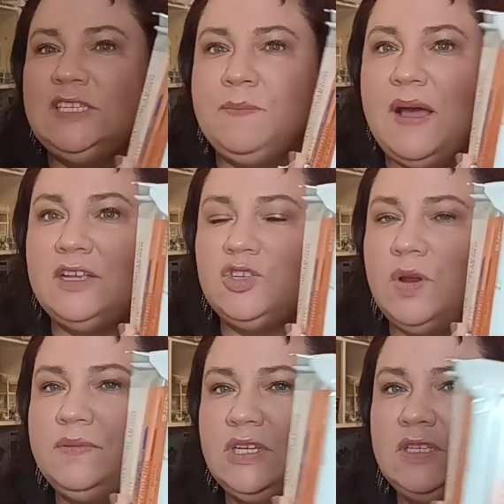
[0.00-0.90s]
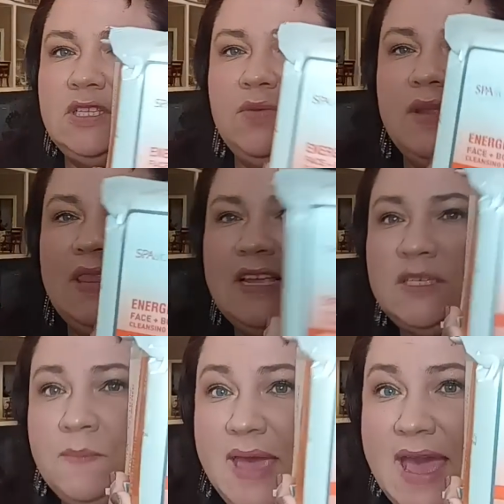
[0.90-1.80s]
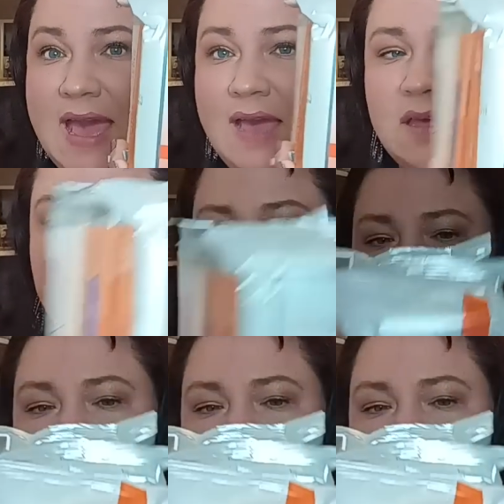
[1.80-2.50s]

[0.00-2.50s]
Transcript: Spa Scription. So in this pack,